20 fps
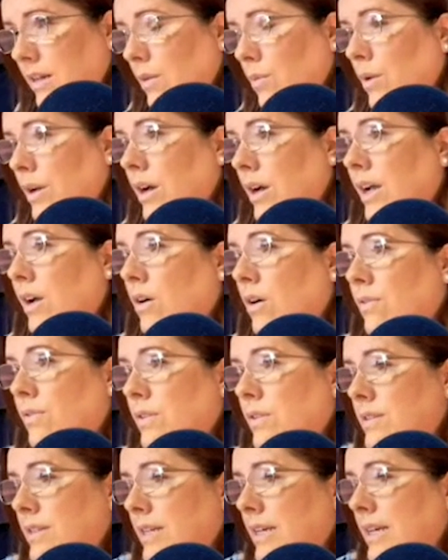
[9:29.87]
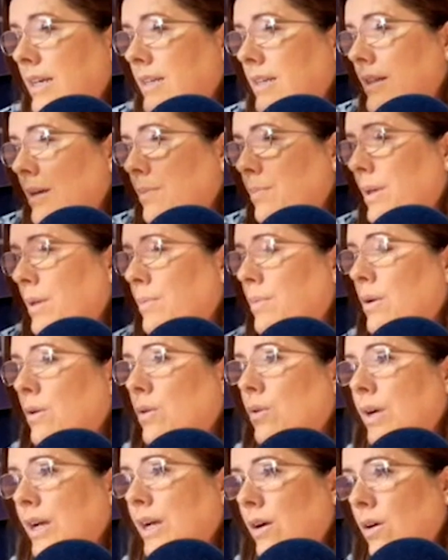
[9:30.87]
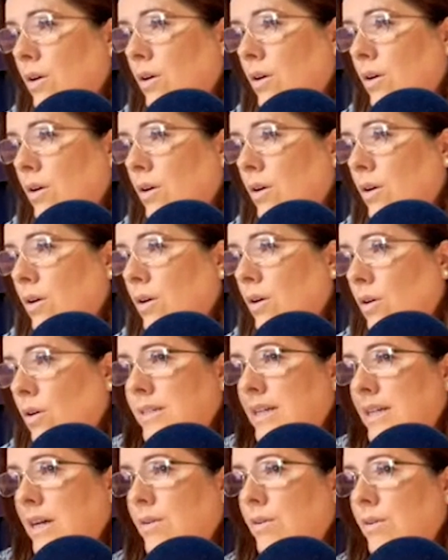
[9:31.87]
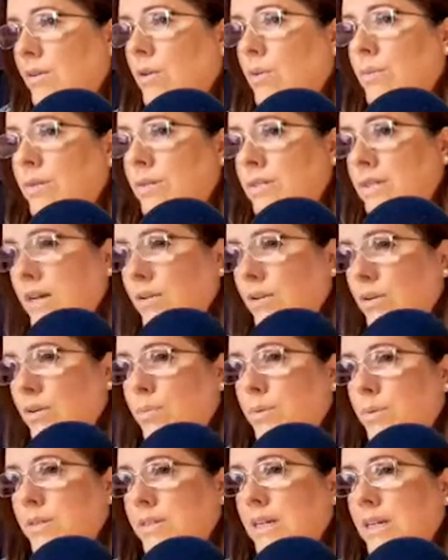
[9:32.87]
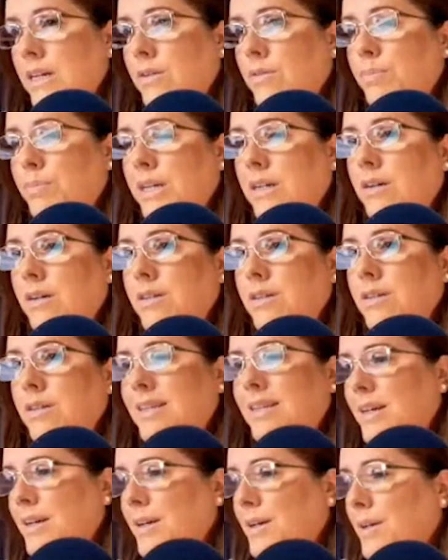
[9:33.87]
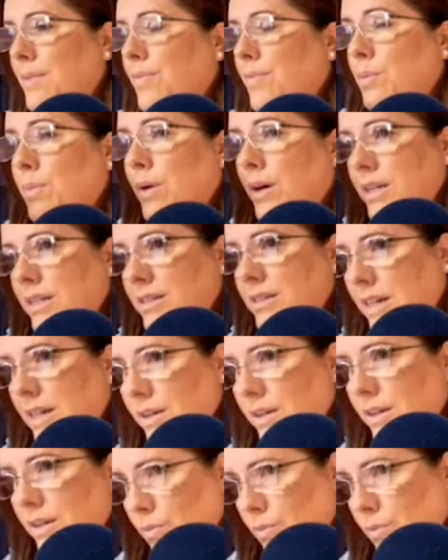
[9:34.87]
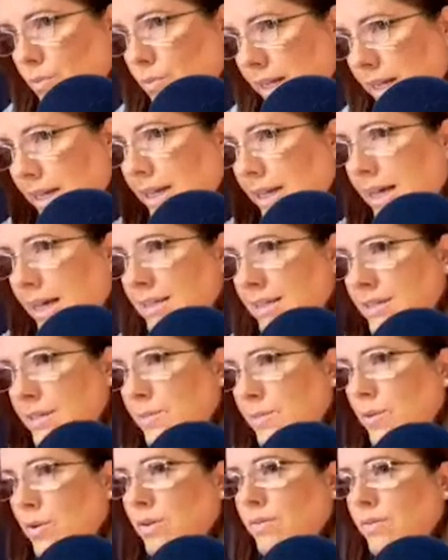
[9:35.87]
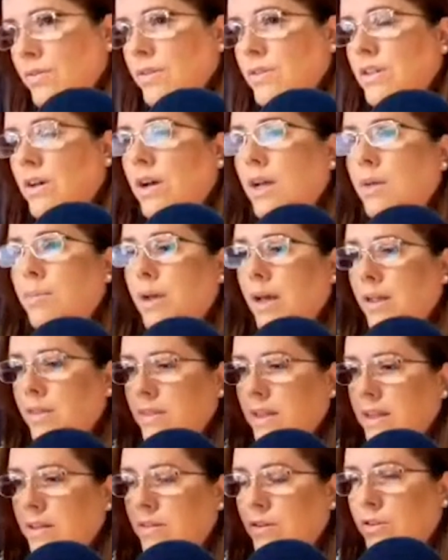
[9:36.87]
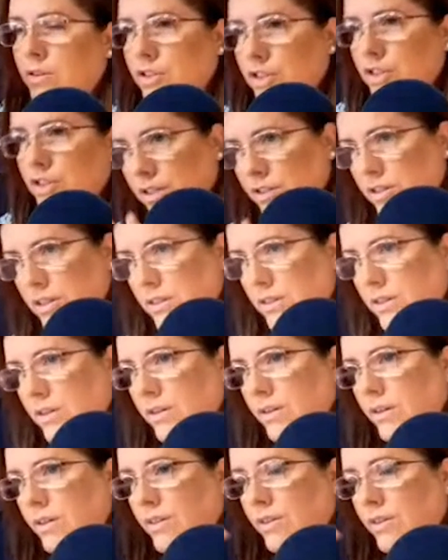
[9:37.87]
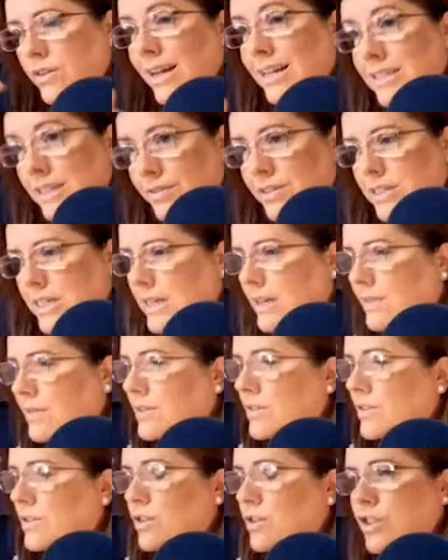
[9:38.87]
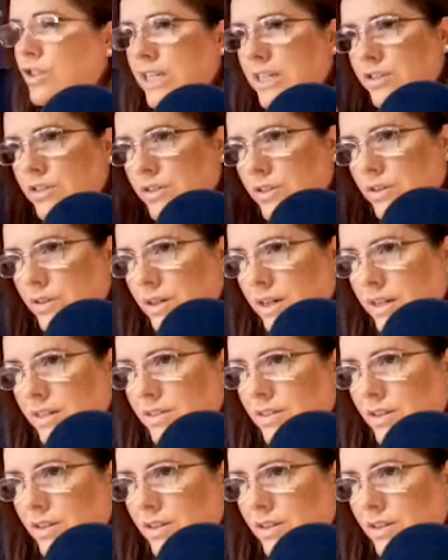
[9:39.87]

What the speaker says: And what I often see is that people are going up and down, up and down, up and down, because their body's kind of working against them all of the time, and then they're changing their activity levels, or they're changing